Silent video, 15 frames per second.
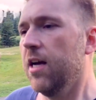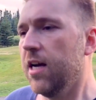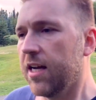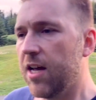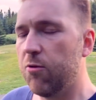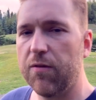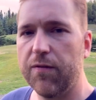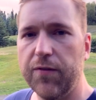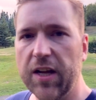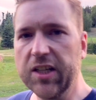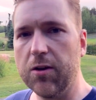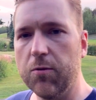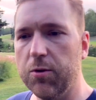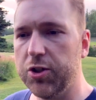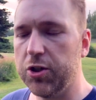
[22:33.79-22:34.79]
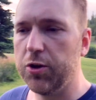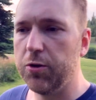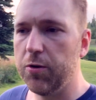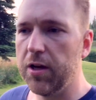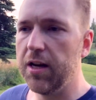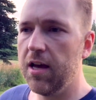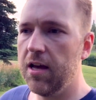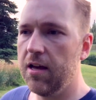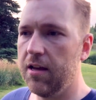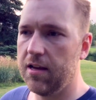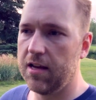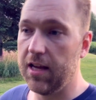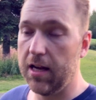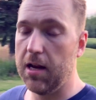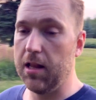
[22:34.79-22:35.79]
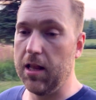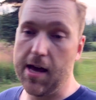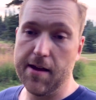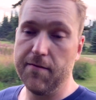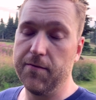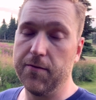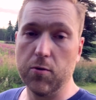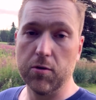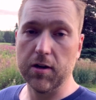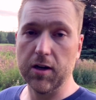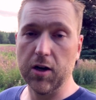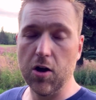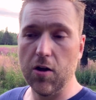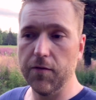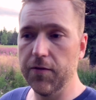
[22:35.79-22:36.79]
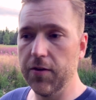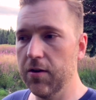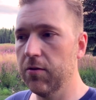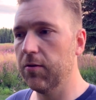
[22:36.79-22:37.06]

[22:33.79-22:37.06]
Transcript: kind of reflect on what you're doing in life or in golf.